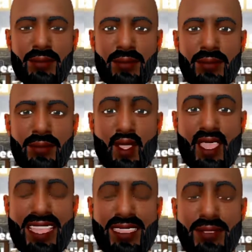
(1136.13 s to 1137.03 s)
All
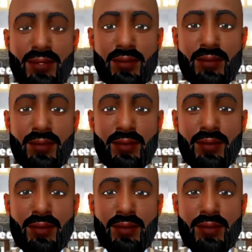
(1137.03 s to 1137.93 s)
right.
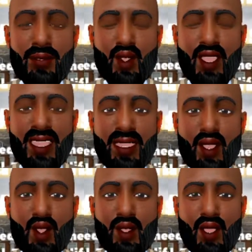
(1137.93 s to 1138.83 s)

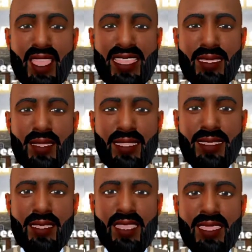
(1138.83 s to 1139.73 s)
Reincorporations is
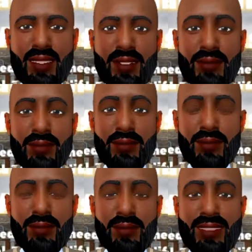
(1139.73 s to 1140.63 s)
another
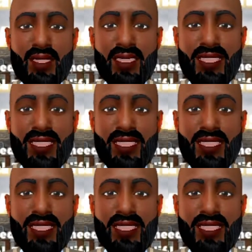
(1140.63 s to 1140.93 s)
trick